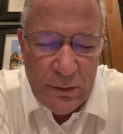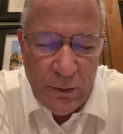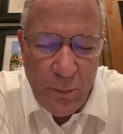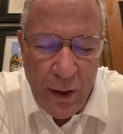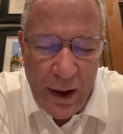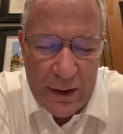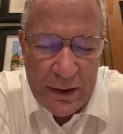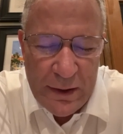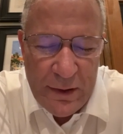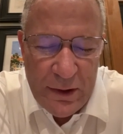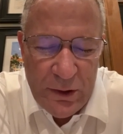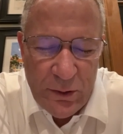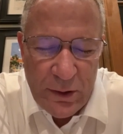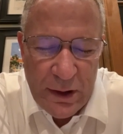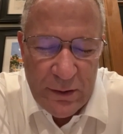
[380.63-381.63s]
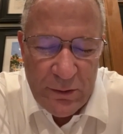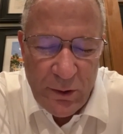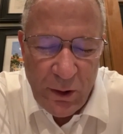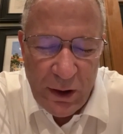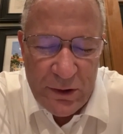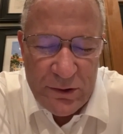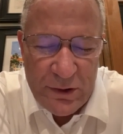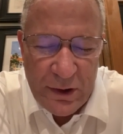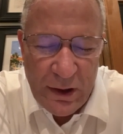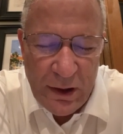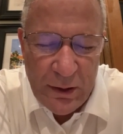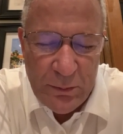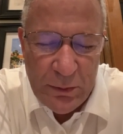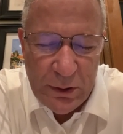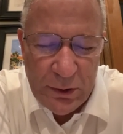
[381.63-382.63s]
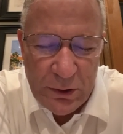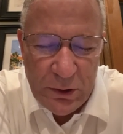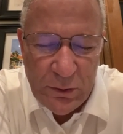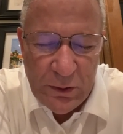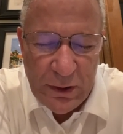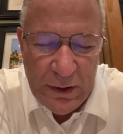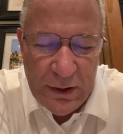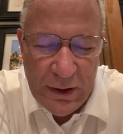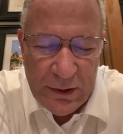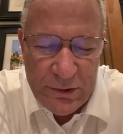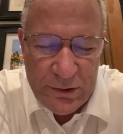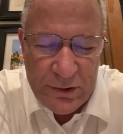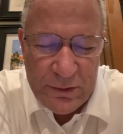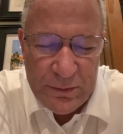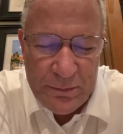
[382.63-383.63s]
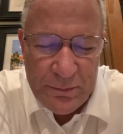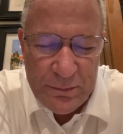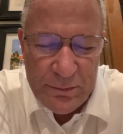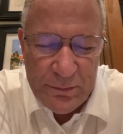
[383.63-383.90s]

reminded that you give grace to the humble, and you lead us.